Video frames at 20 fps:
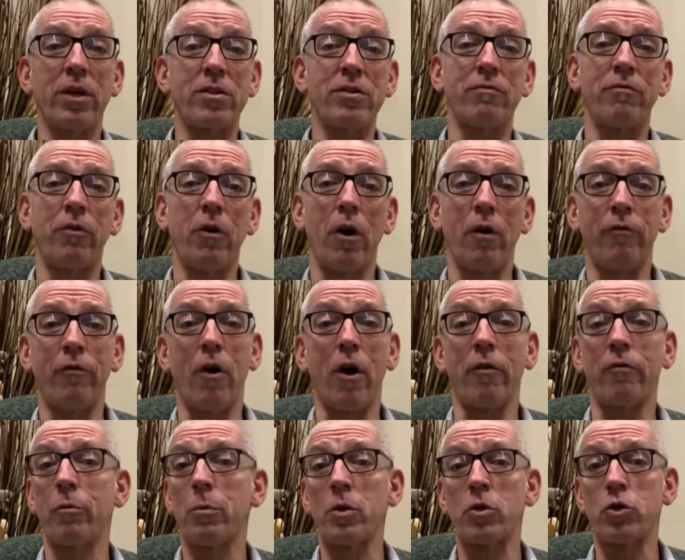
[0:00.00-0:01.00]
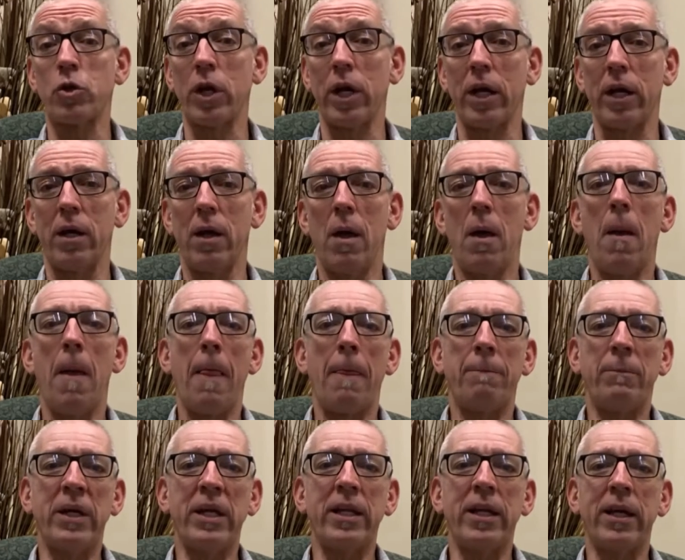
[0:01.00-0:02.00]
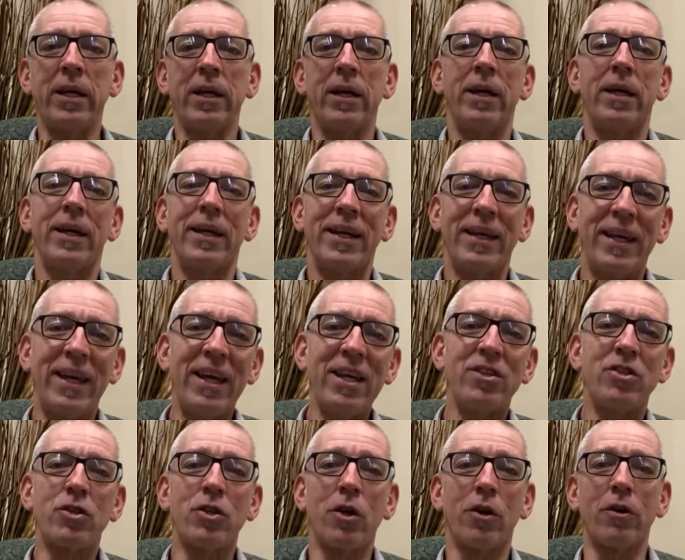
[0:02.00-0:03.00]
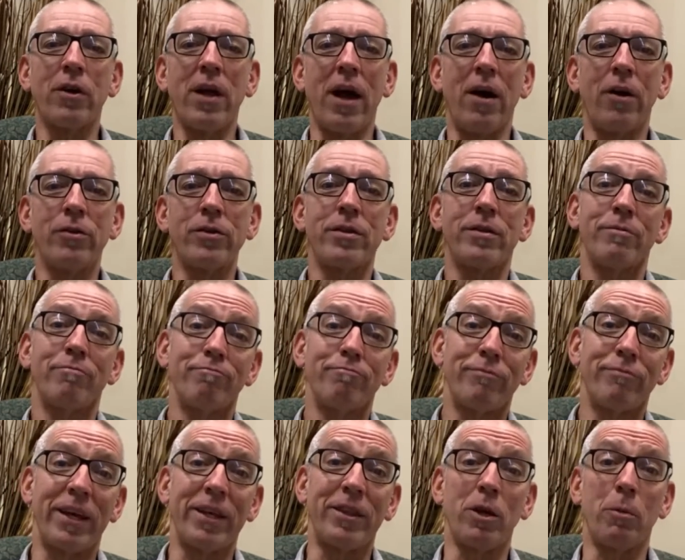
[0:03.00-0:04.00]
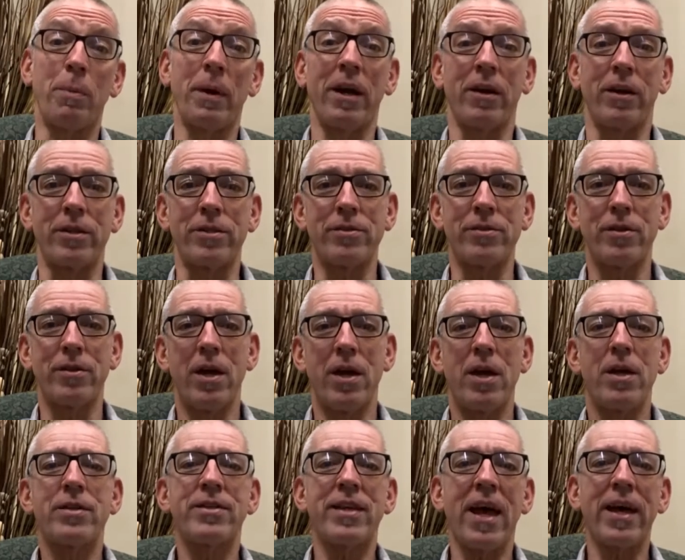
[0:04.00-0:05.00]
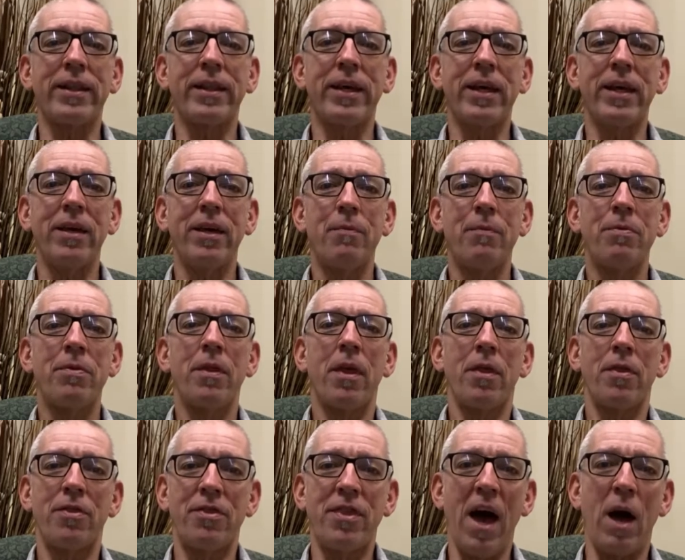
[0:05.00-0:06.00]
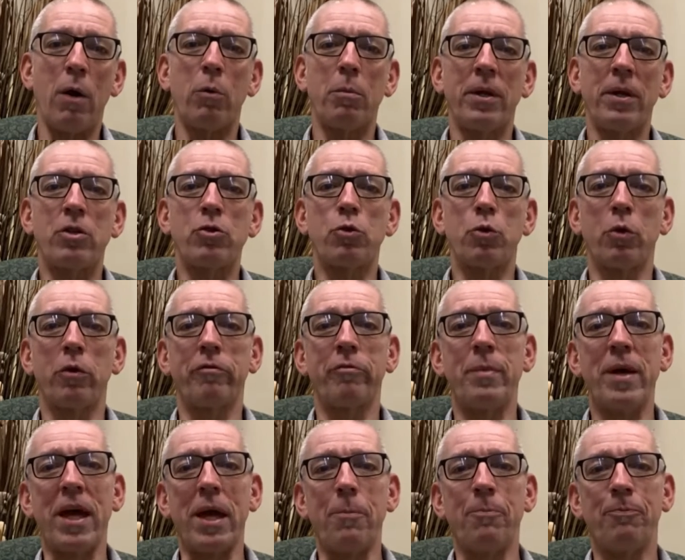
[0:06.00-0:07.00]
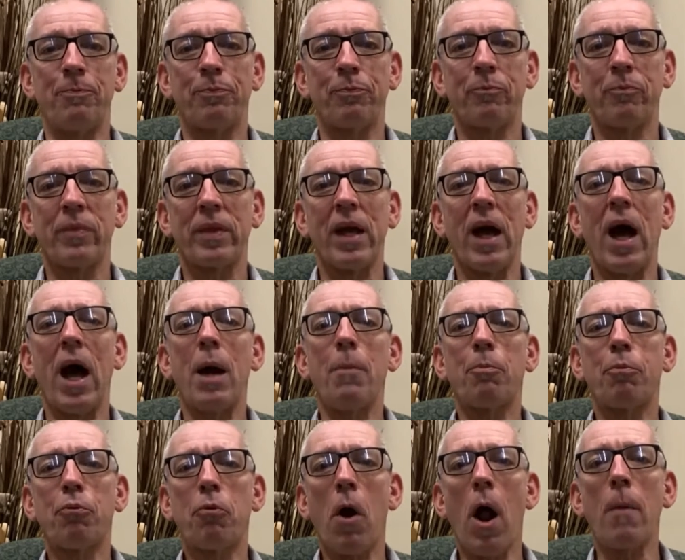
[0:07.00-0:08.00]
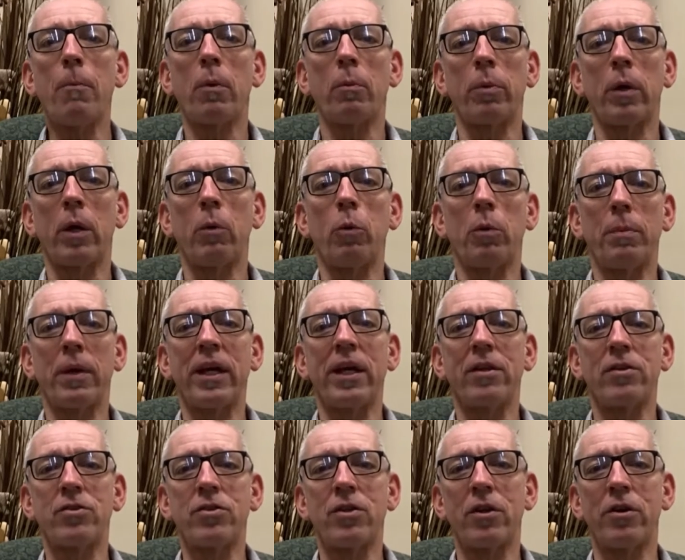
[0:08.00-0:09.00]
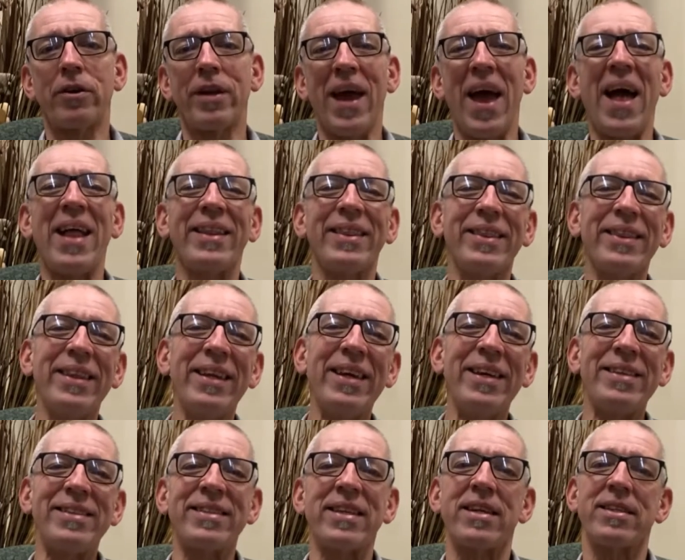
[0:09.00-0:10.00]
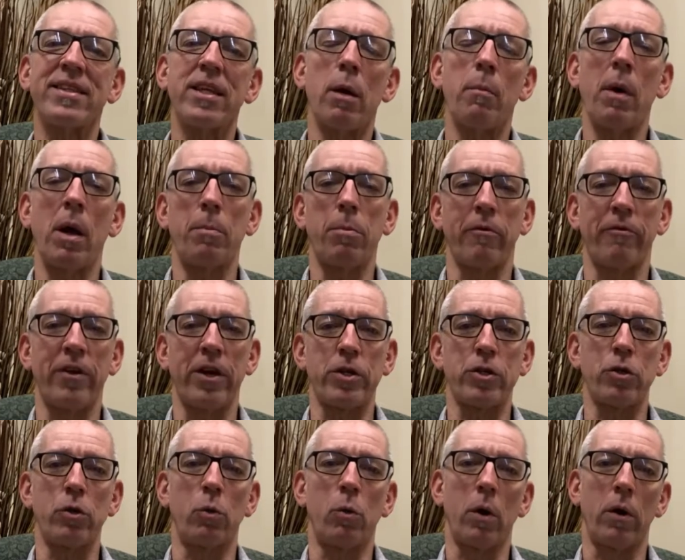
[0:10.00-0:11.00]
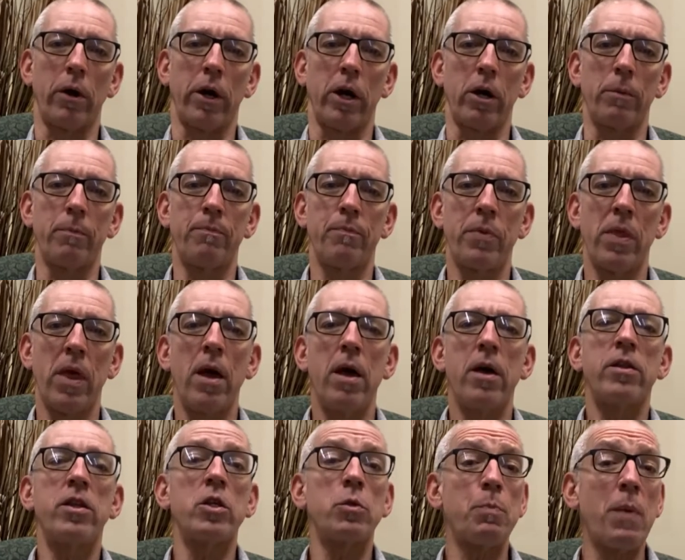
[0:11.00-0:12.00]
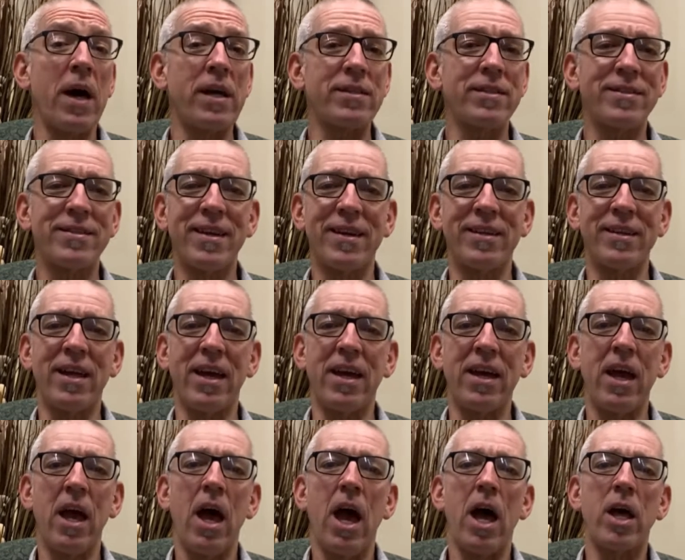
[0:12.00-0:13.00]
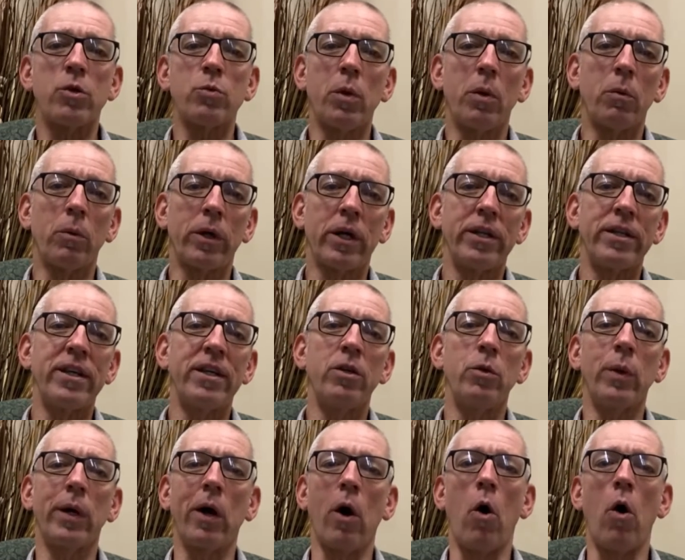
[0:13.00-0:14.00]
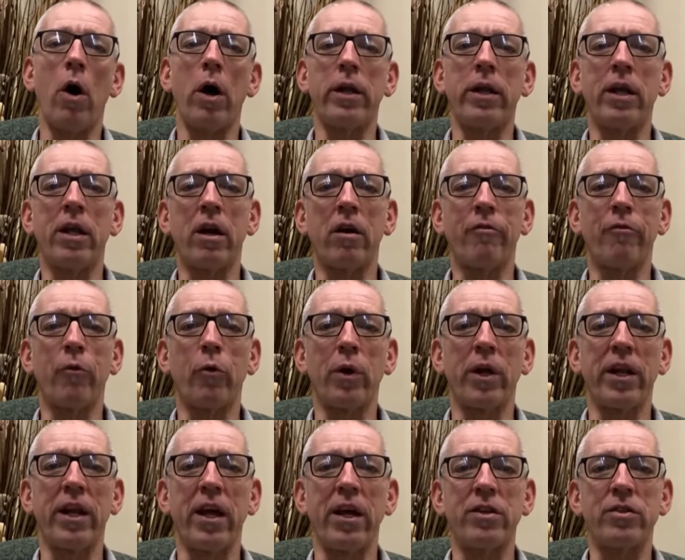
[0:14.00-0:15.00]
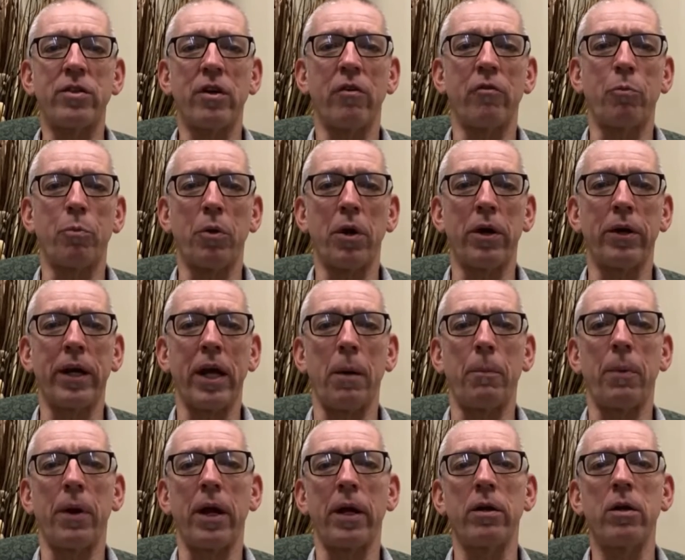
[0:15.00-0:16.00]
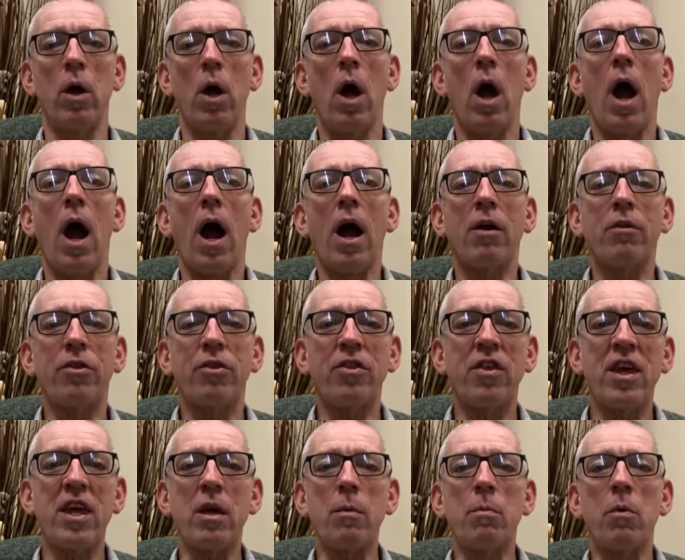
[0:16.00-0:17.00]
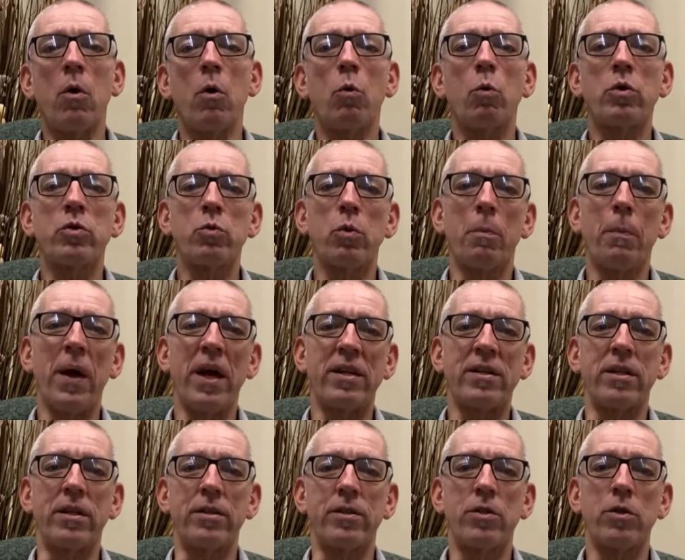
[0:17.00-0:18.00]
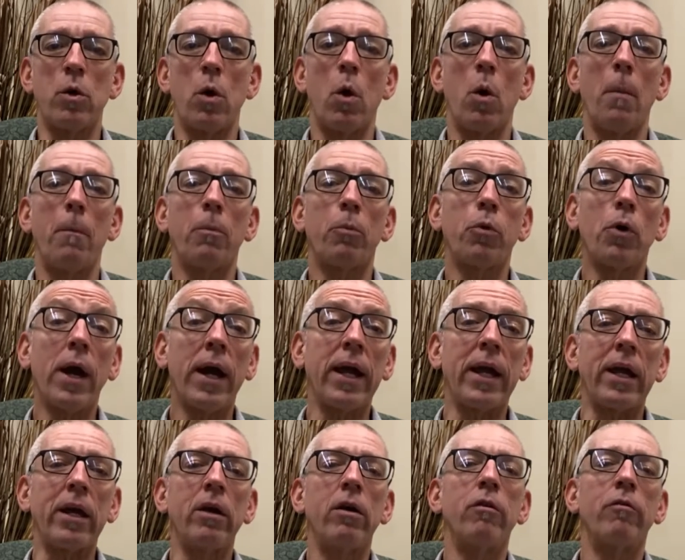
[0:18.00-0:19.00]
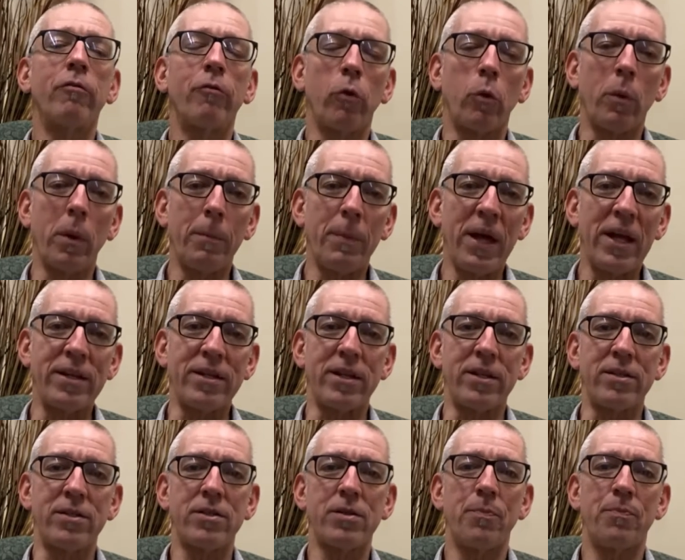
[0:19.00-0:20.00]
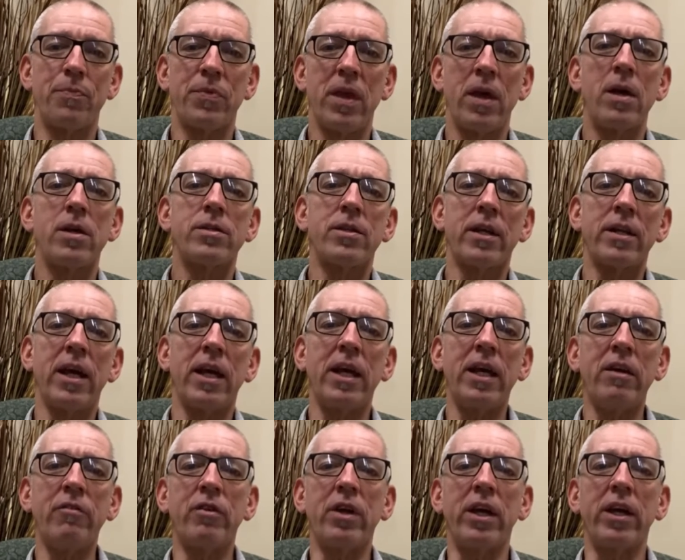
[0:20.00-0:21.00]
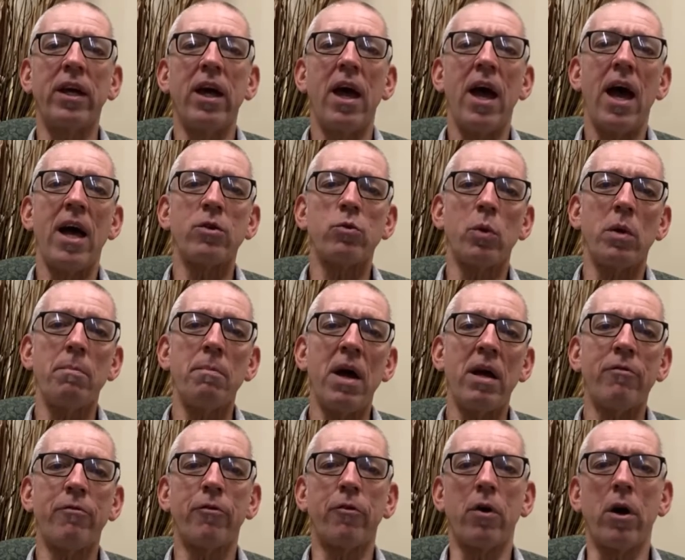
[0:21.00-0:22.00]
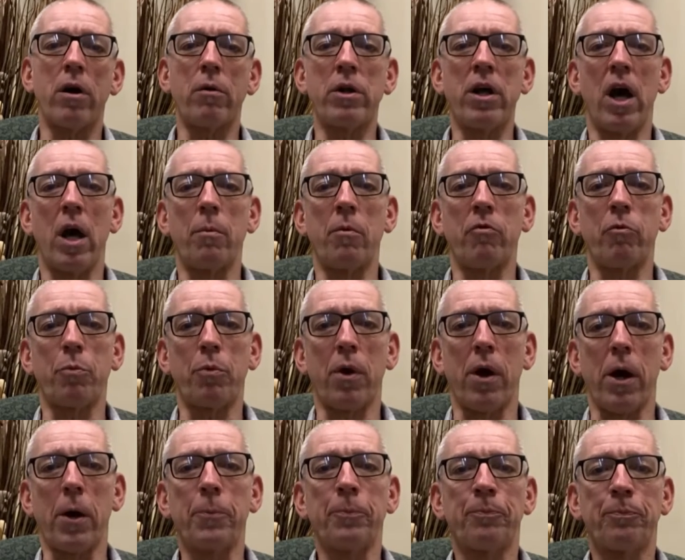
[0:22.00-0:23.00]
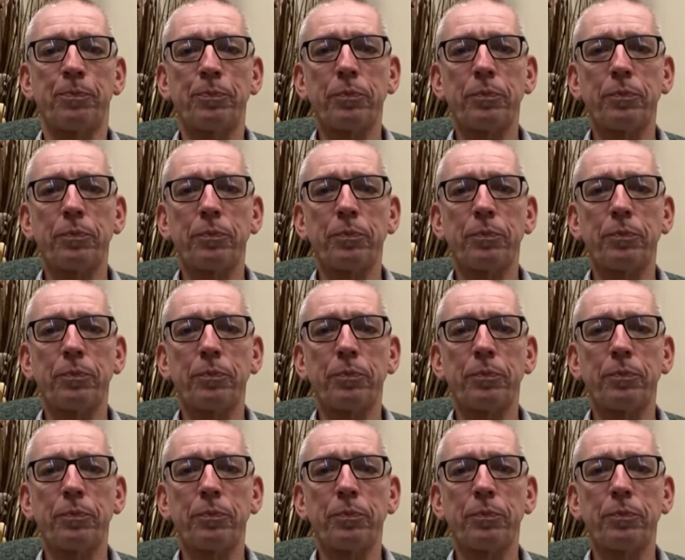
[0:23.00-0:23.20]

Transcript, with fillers: doesn't fall far from the tree, meaning kids turn out like their parents. Sadly, that would be true of me. I probably would be considered at least a semi professional warrior. This past Sunday, as we were continuing on in our 40 days of prayer campaign, our theme was repentance, praying for repentance. Sunday evening, as we met for our time of prayer,